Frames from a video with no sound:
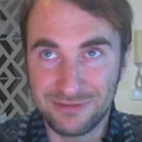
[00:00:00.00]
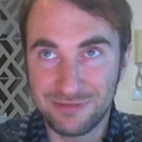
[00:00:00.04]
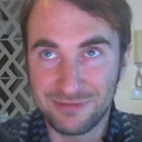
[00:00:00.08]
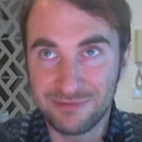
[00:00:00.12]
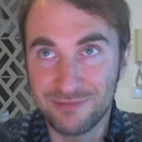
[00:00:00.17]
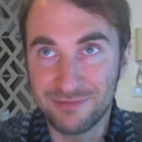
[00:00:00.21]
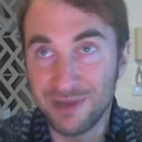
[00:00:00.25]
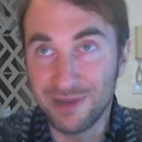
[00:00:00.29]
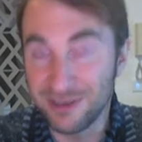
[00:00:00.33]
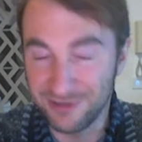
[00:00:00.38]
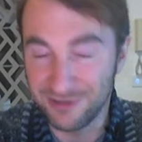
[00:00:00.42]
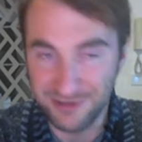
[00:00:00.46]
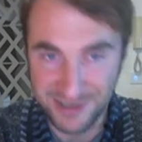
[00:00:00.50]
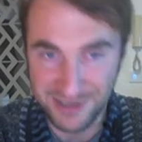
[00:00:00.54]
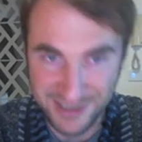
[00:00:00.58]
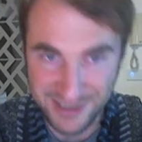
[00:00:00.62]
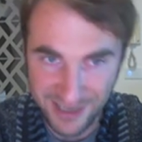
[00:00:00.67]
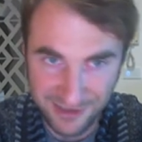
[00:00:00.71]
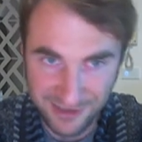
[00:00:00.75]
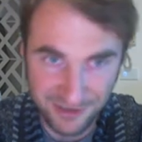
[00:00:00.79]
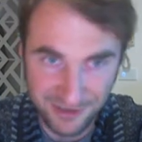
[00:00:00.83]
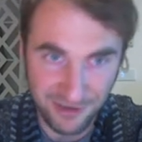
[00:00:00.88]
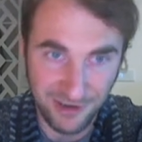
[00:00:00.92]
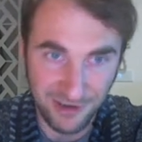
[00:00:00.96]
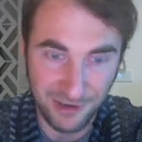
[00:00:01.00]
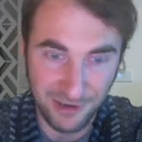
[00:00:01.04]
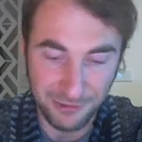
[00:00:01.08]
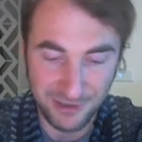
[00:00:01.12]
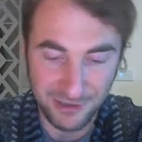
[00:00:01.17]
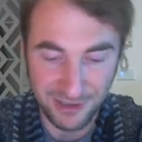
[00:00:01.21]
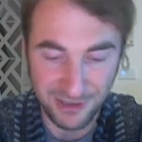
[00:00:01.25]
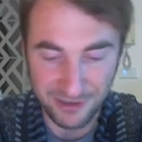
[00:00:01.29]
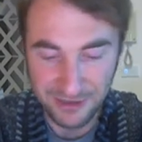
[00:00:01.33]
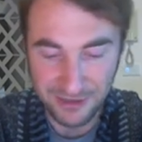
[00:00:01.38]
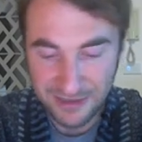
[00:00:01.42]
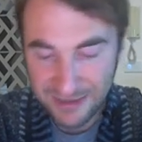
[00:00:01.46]
well, their center out
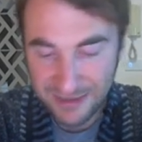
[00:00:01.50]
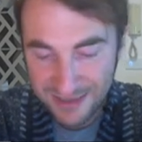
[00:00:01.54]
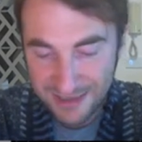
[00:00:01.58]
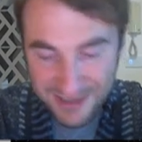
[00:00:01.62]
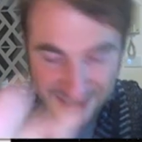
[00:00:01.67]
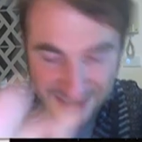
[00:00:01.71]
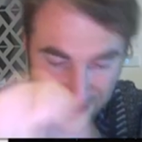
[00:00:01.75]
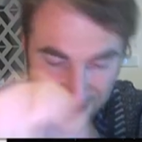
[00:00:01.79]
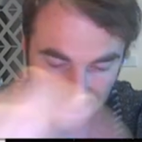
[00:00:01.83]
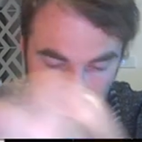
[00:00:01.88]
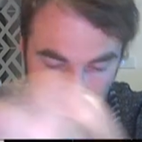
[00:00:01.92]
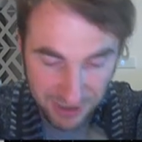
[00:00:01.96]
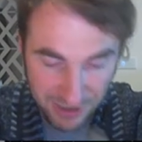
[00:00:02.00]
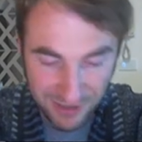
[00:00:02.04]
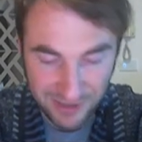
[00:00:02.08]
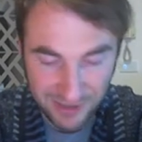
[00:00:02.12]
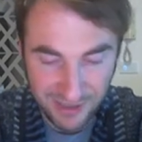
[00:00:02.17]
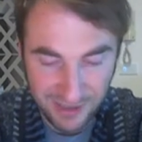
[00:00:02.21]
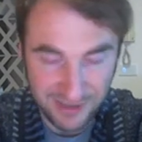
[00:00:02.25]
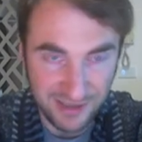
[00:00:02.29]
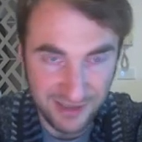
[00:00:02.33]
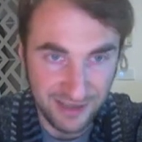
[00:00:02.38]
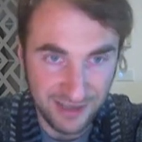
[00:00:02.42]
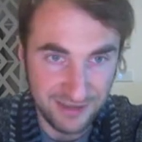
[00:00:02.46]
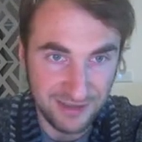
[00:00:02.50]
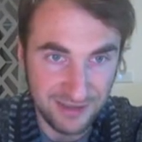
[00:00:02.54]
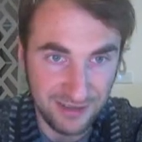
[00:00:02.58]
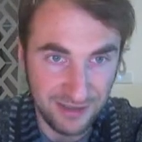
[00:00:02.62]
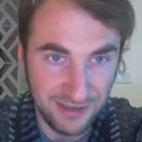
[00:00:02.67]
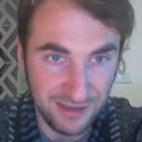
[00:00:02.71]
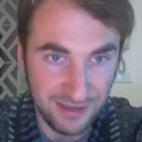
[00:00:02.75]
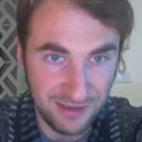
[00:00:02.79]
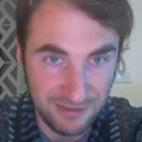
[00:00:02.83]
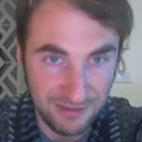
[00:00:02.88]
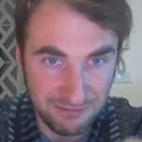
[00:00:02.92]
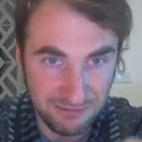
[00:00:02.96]
there, something like that.
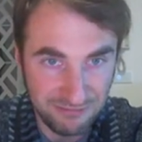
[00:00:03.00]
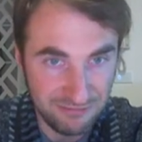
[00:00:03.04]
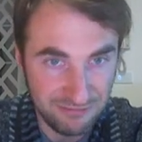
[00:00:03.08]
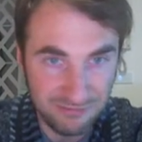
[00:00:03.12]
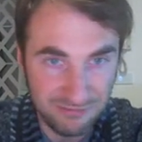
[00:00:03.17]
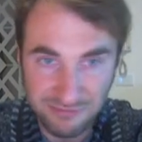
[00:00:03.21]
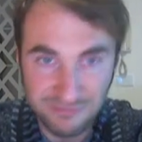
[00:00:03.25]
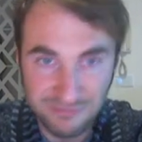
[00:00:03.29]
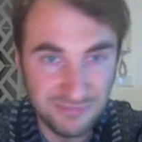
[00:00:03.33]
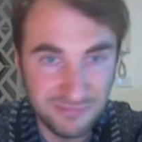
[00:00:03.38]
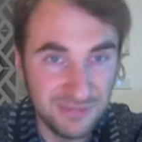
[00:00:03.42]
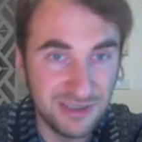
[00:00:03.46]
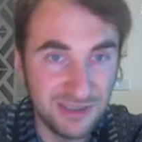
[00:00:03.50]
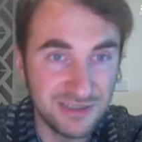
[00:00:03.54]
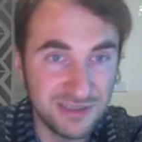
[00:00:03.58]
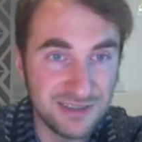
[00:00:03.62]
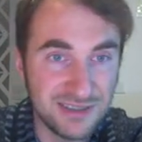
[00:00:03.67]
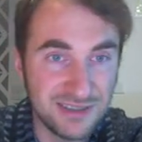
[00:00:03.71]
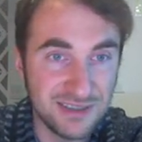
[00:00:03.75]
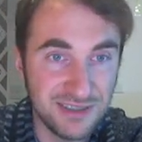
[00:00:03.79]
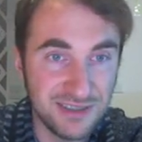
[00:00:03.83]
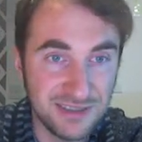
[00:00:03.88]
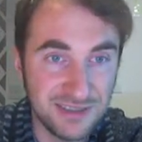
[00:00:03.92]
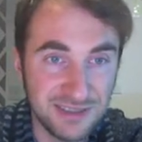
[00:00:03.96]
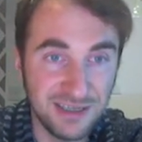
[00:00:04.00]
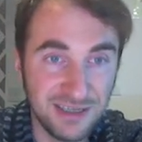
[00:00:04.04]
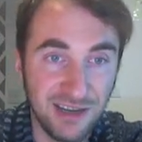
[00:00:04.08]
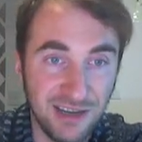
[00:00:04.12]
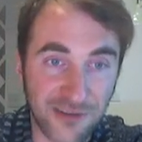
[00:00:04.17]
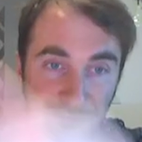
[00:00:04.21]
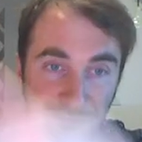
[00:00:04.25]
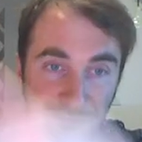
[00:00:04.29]
It's enough.